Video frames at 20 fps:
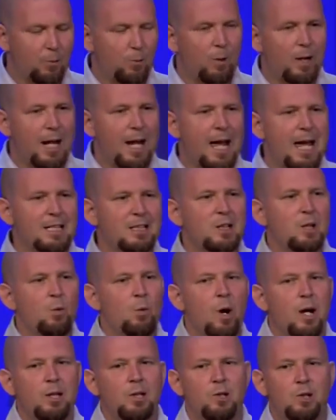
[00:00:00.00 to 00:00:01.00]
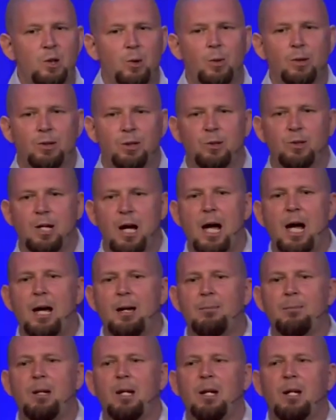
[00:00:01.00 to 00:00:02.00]
And when I ask you what you do with your
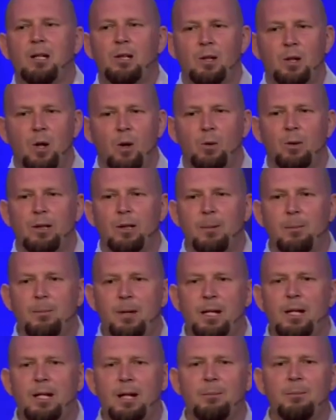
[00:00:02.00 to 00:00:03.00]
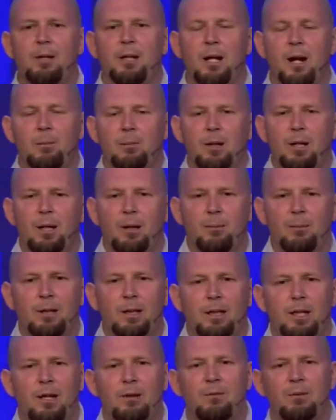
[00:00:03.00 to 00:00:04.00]
time, you know, in a minute I'm going to I'm gonna, I'm
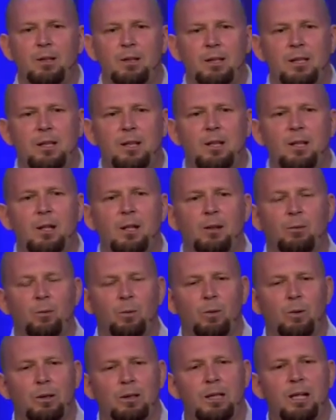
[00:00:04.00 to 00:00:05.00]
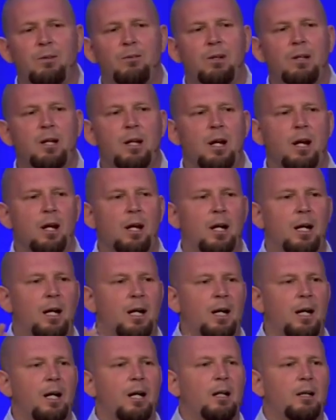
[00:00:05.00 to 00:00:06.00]
gonna give, give you
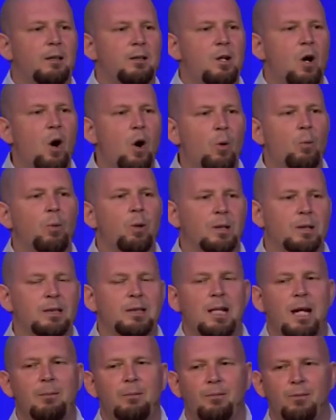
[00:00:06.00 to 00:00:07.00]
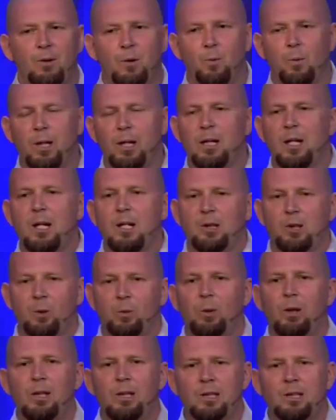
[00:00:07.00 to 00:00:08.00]
a, a, homework assignment for the week to
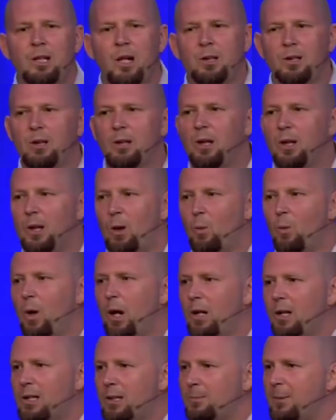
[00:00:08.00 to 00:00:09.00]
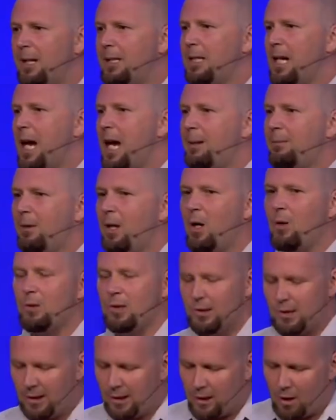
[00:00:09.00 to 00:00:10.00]
really start to look at where does my time go?
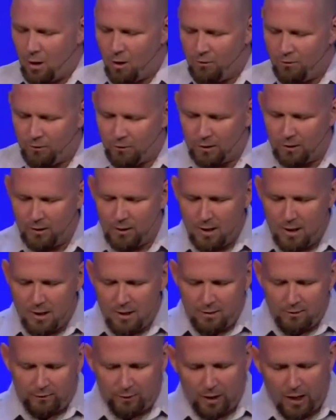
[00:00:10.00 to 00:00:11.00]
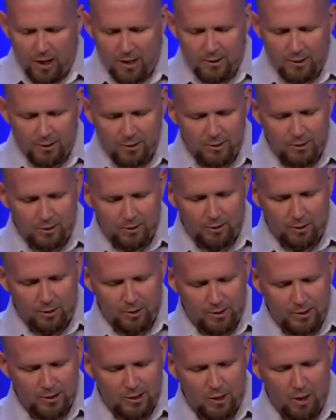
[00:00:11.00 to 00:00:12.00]
Does it go for, for others or,
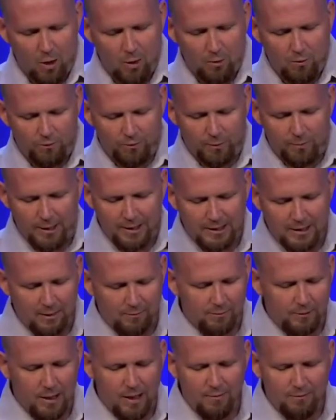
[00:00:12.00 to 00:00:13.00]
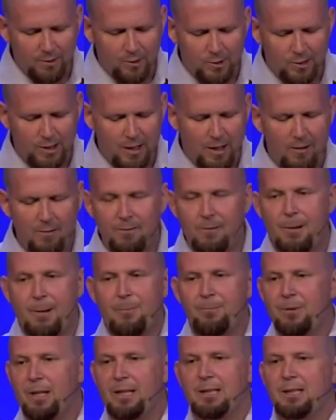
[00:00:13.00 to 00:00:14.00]
or does it go for myself? Love yourself.
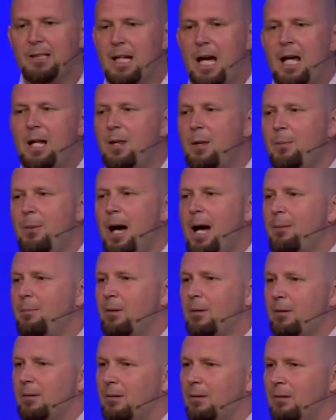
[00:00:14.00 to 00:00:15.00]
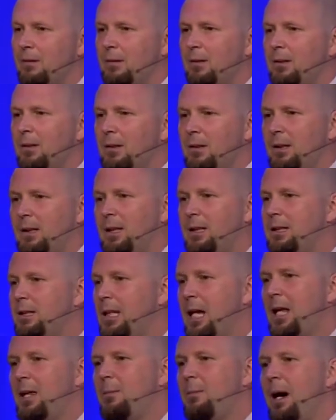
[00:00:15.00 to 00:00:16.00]
It's not in the Bible. It's
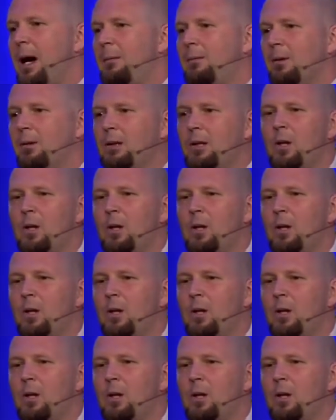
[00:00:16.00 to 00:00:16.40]
not in the Bible.